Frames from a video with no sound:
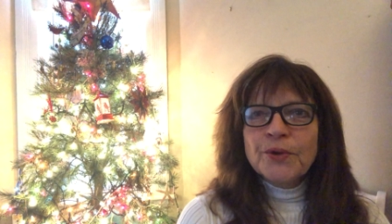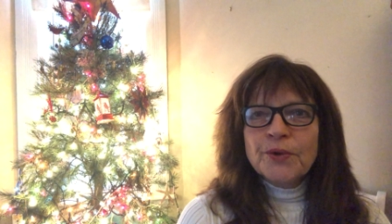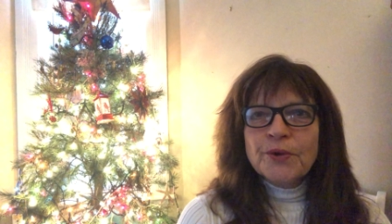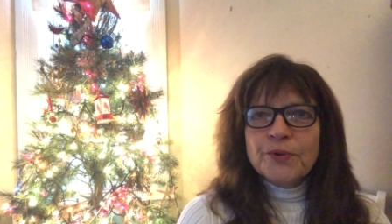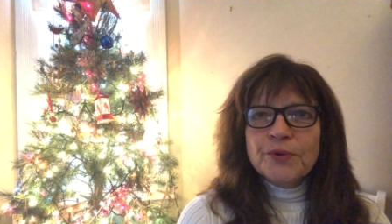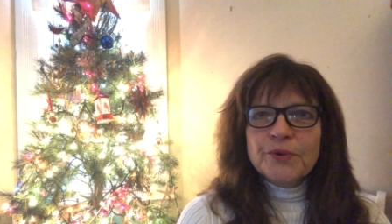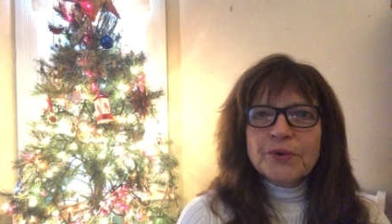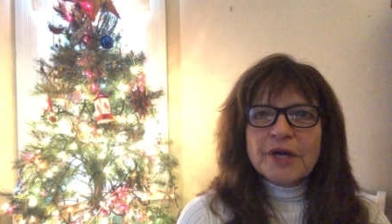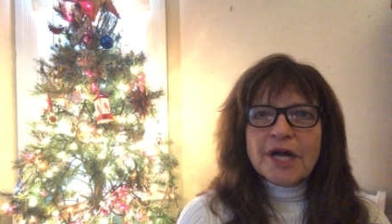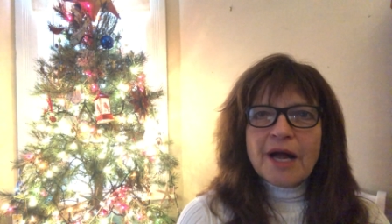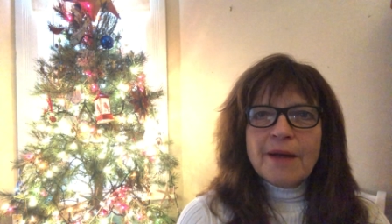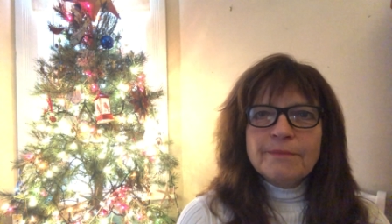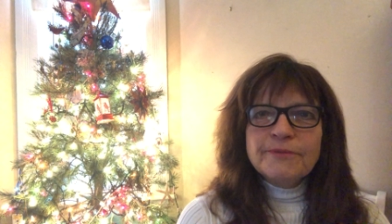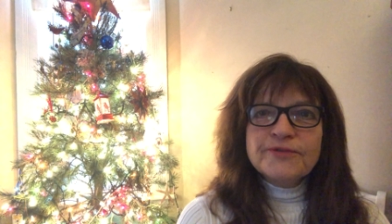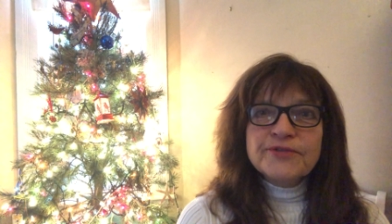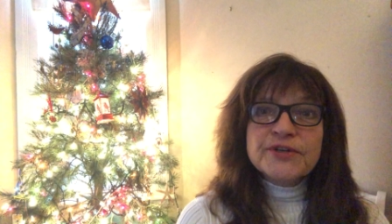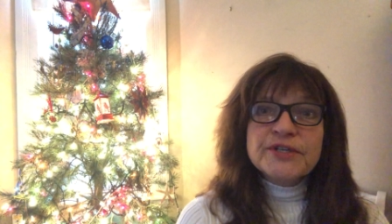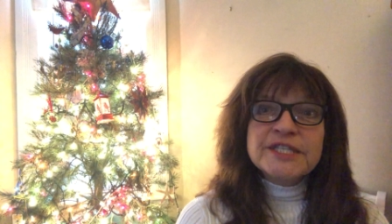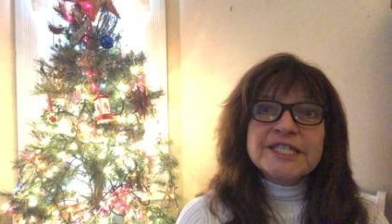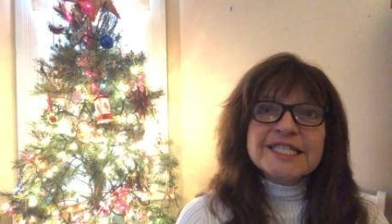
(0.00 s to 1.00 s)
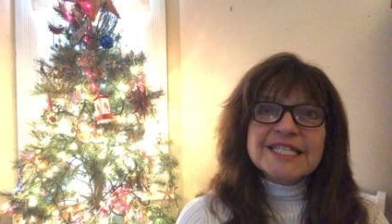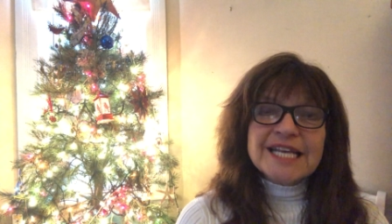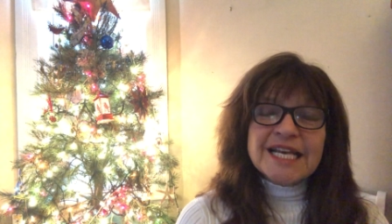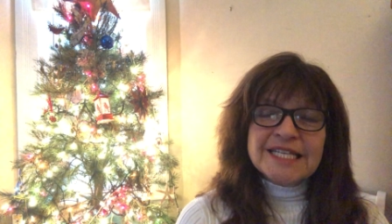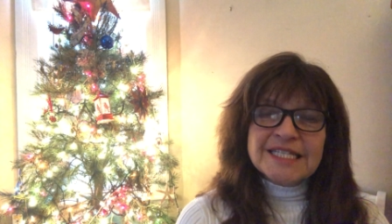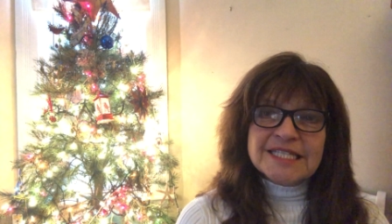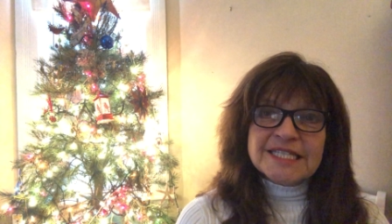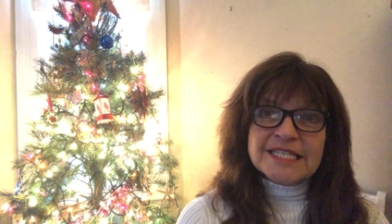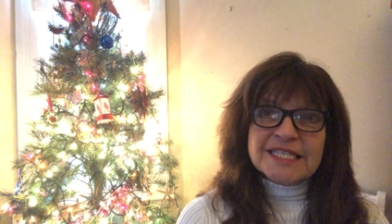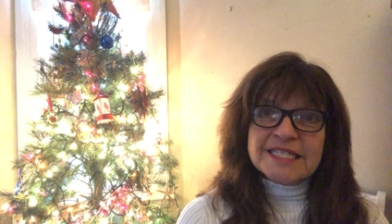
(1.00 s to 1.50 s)
who comforts
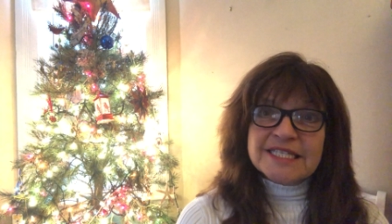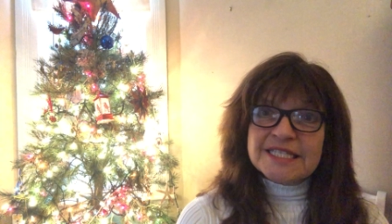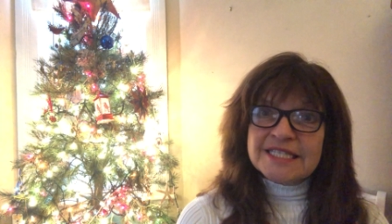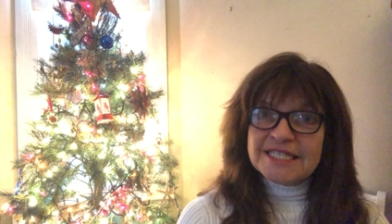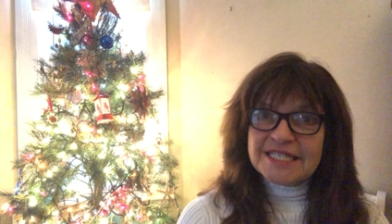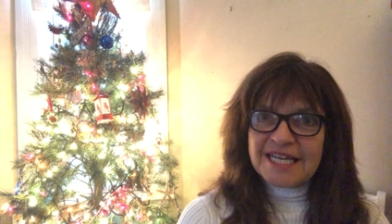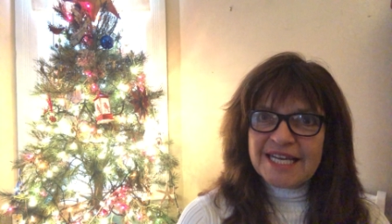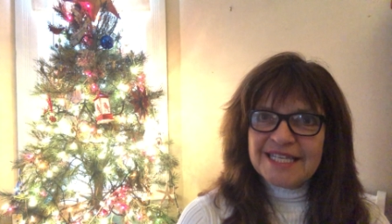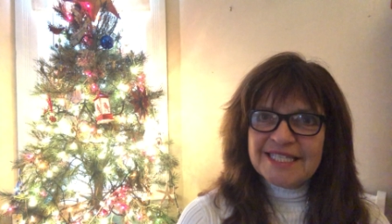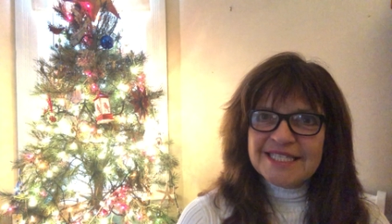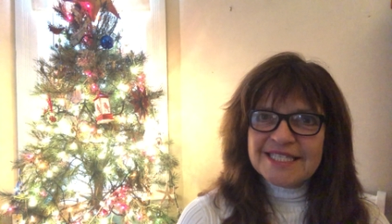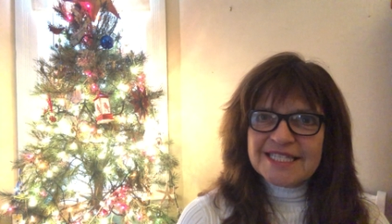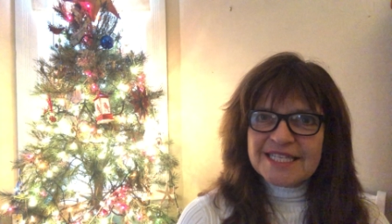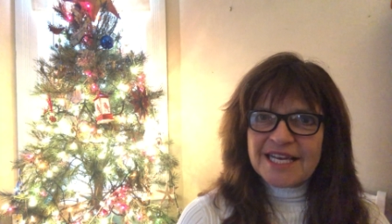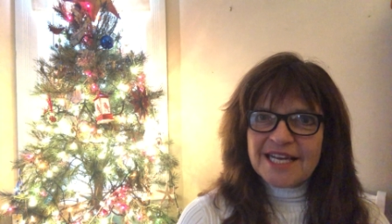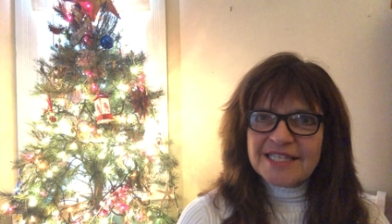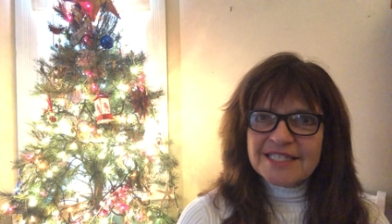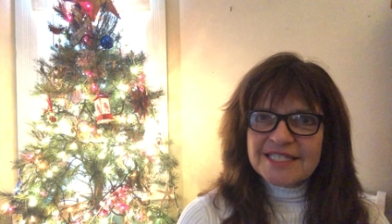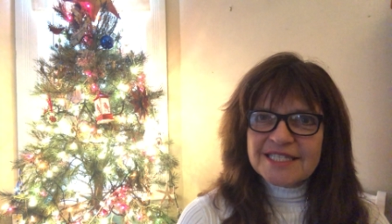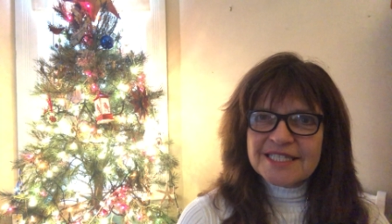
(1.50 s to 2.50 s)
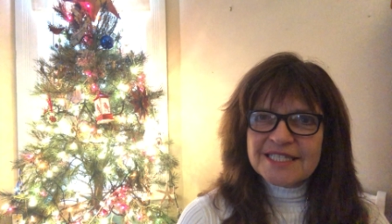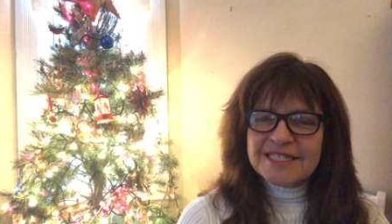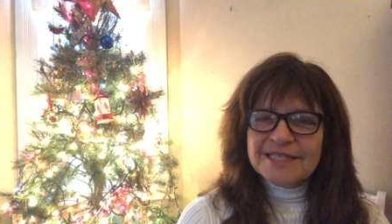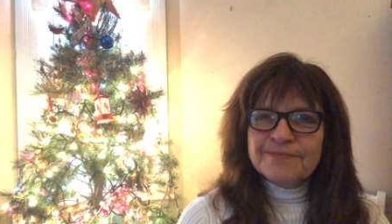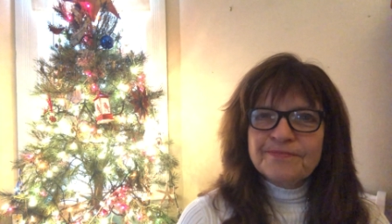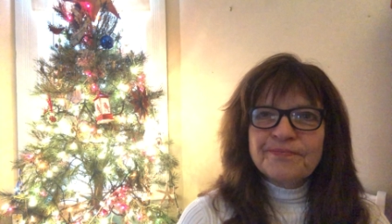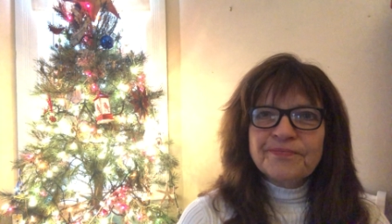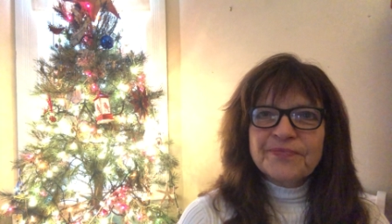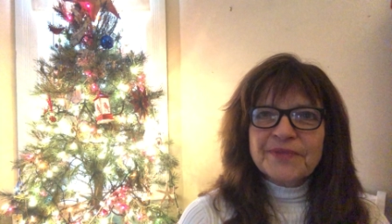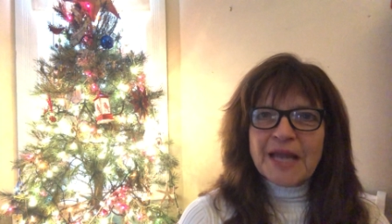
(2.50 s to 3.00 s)
and sustains us.
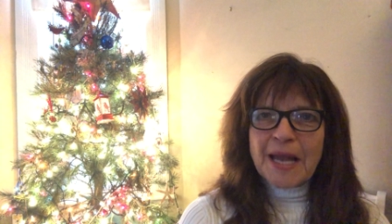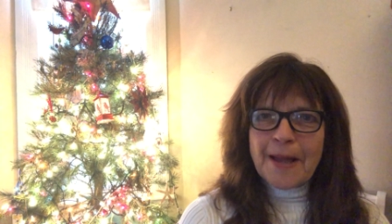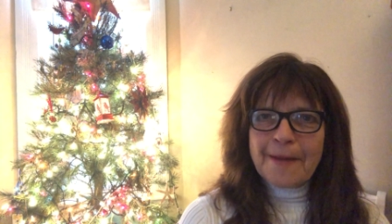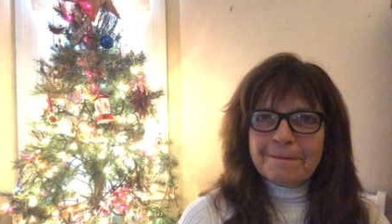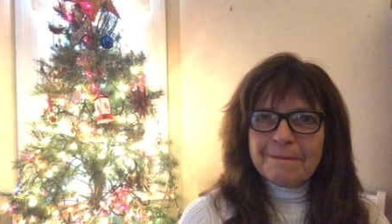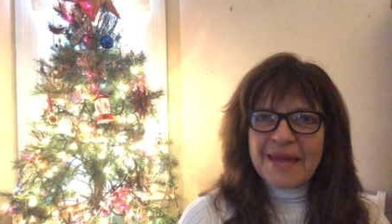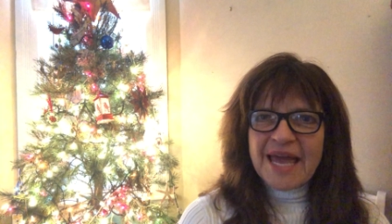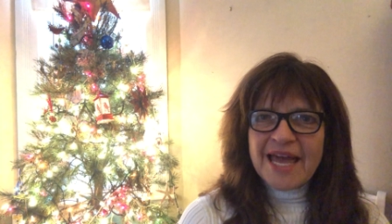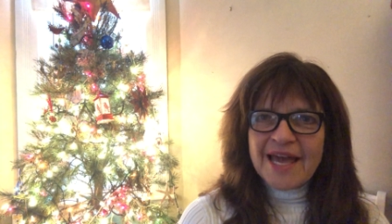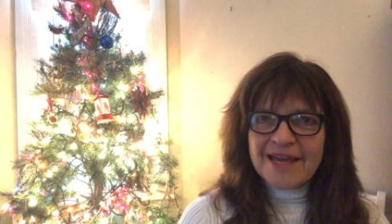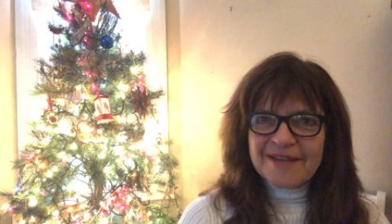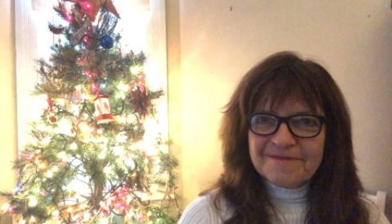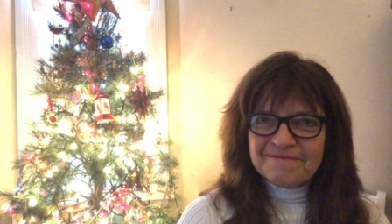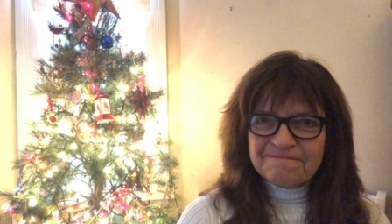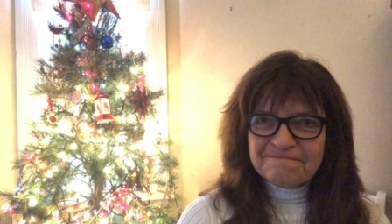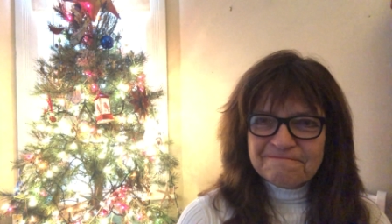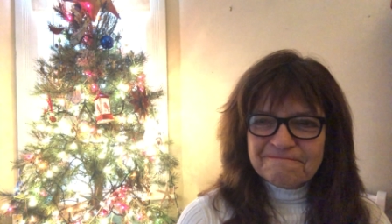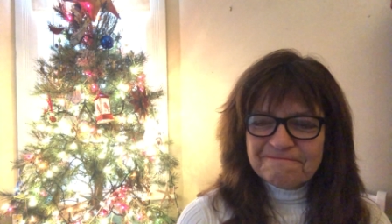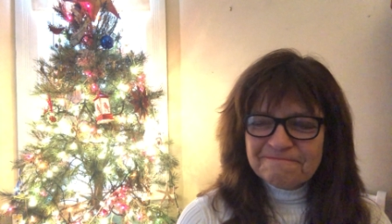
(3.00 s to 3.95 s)
Amen.